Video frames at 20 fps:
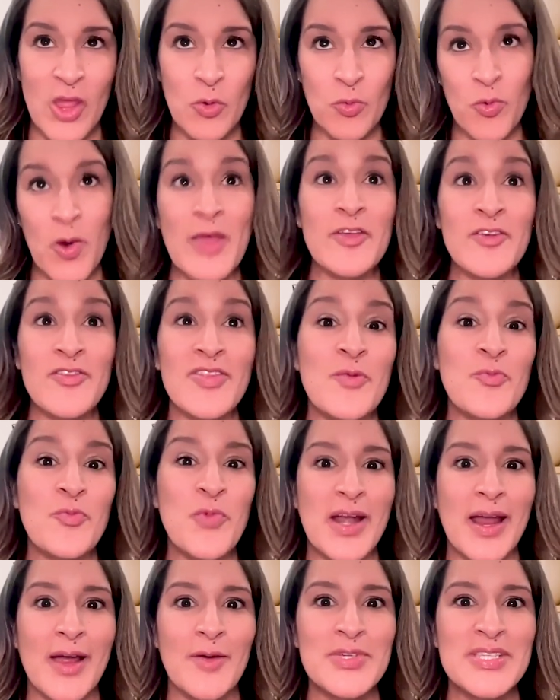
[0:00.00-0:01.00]
rather than
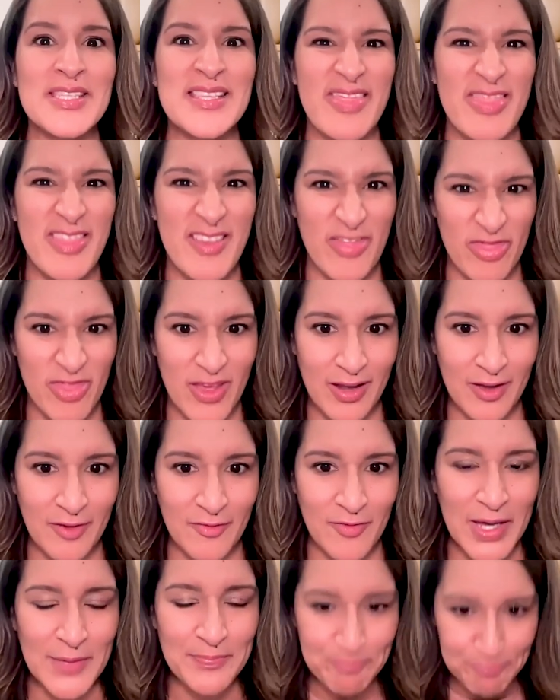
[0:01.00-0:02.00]
when I was in the thick
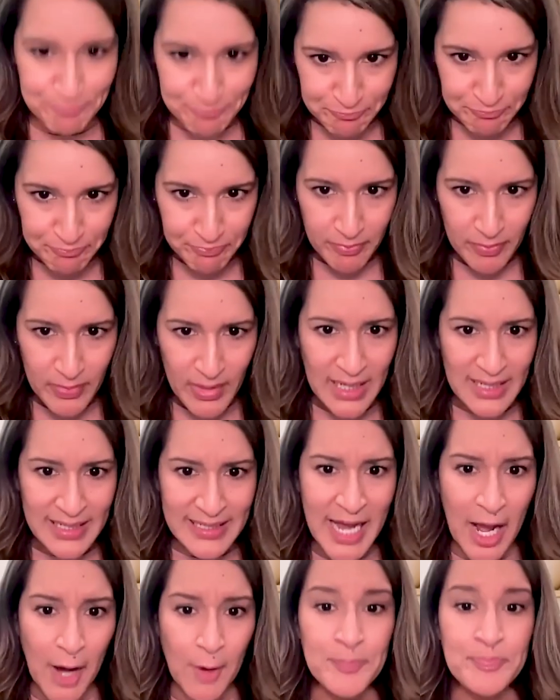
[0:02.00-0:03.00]
of it.
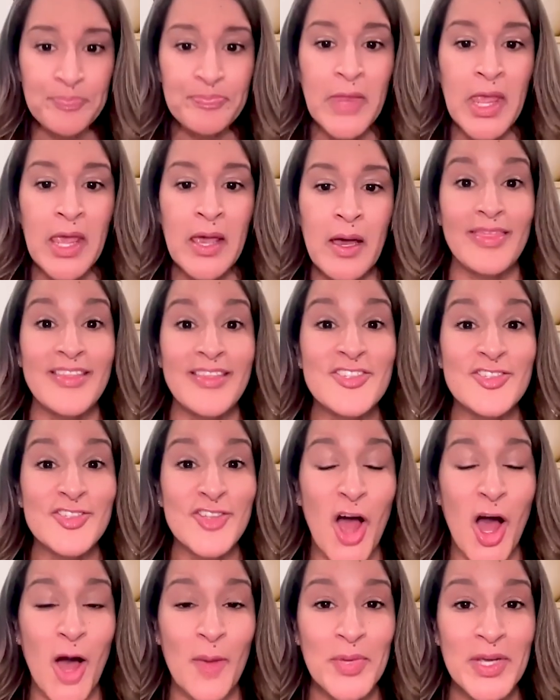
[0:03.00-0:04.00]
Now, this
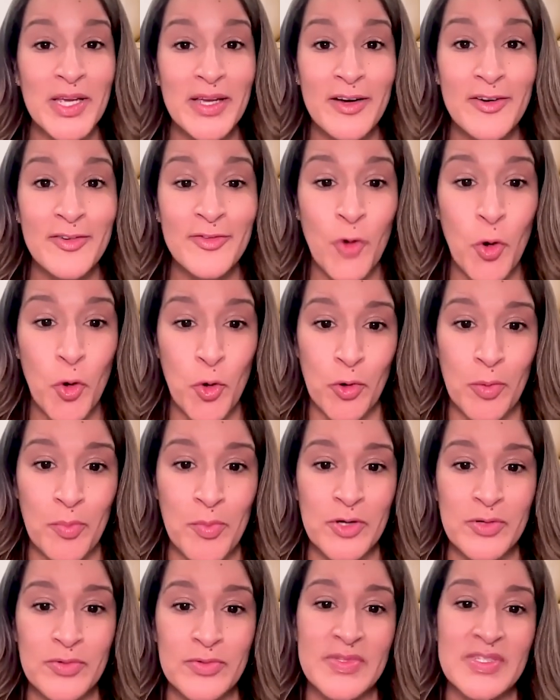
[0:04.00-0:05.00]
topic of
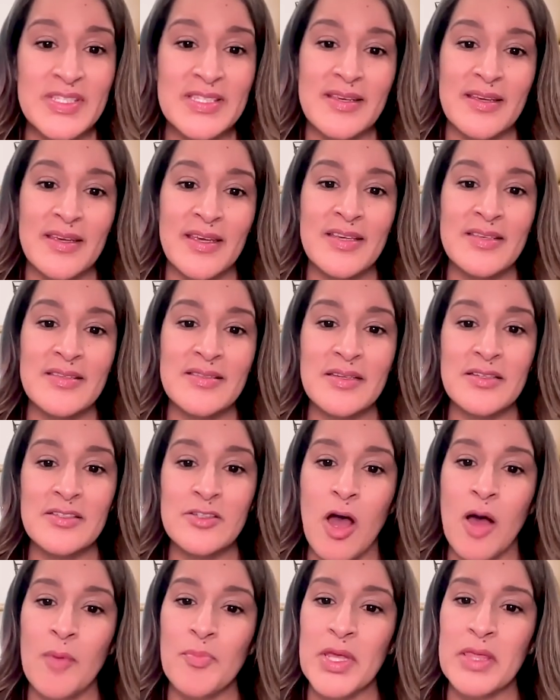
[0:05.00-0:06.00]
hormones is a
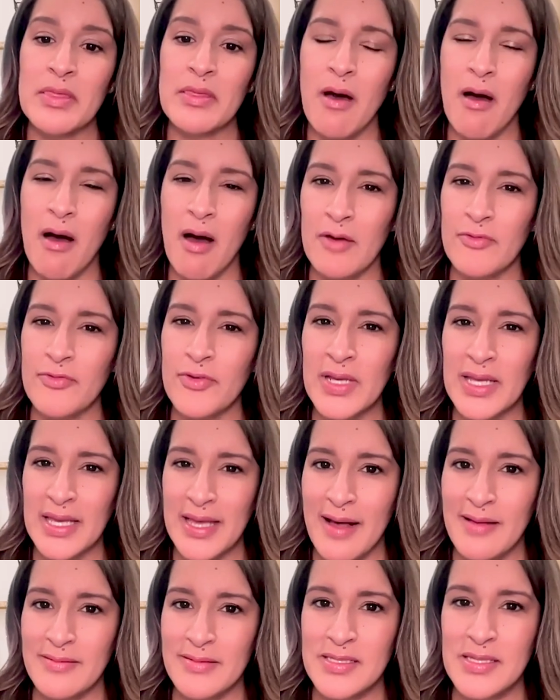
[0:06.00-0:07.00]
topic that often
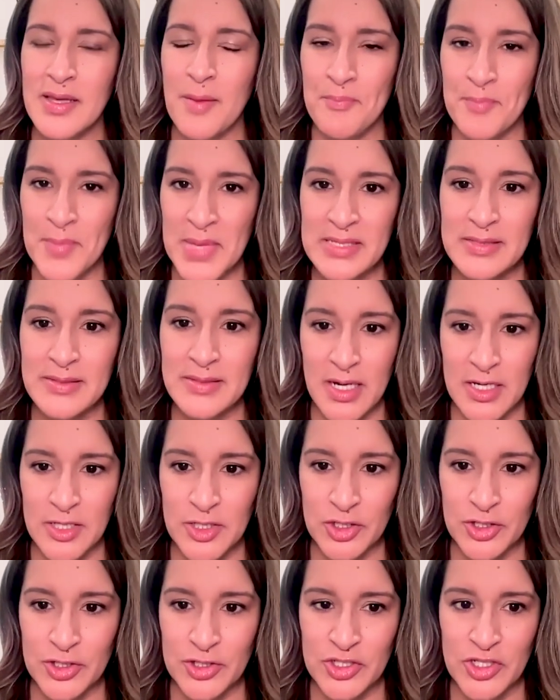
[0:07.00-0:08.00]
gets
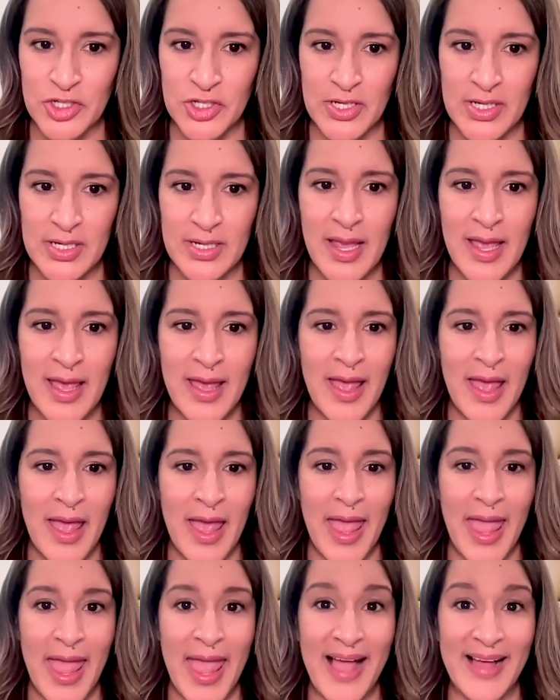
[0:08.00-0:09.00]
misunderstood,
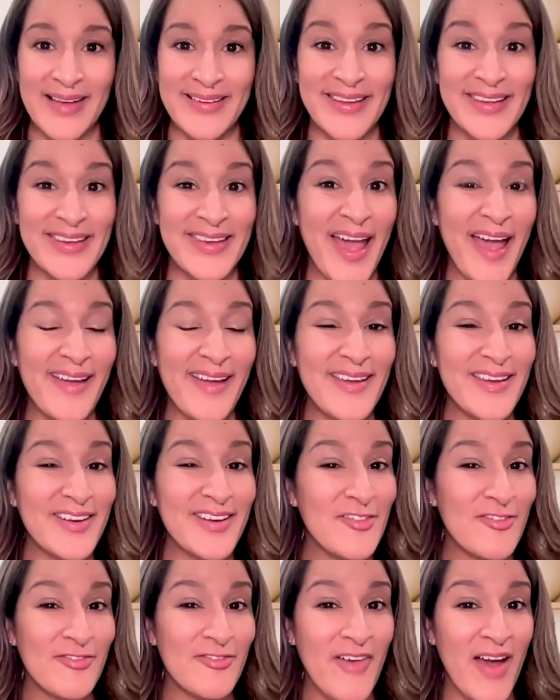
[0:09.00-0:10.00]
and yet it
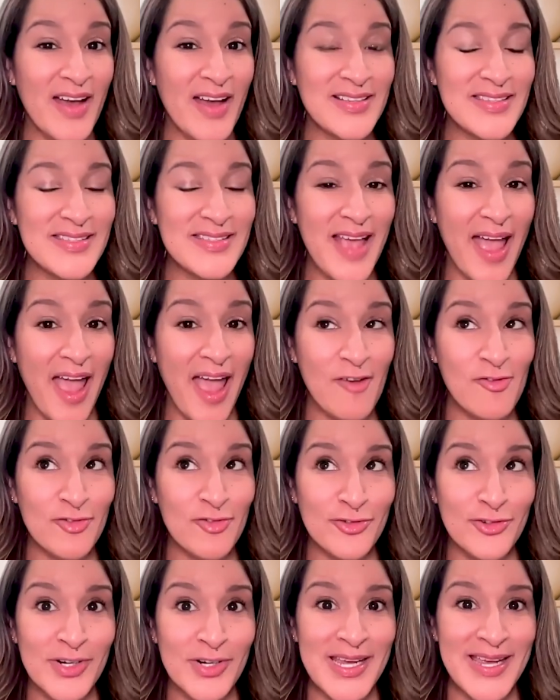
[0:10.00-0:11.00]
affects
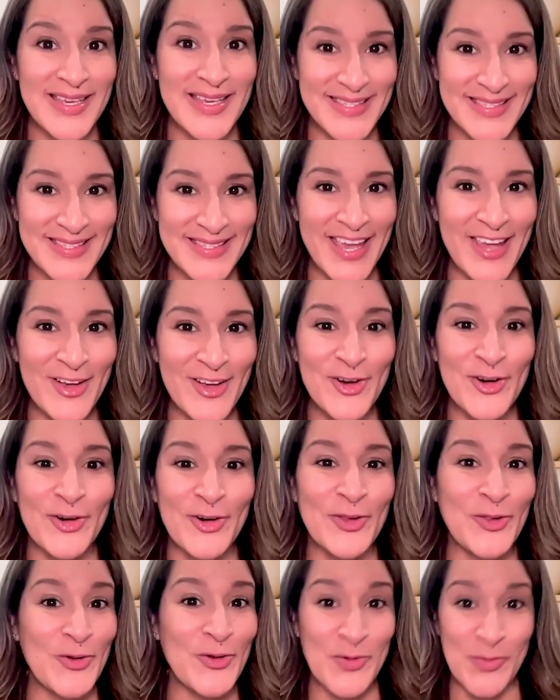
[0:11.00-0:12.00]
every
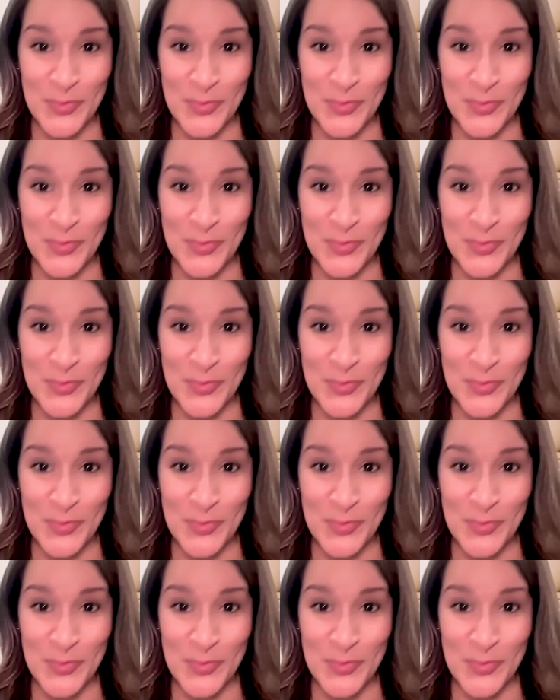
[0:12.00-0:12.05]
single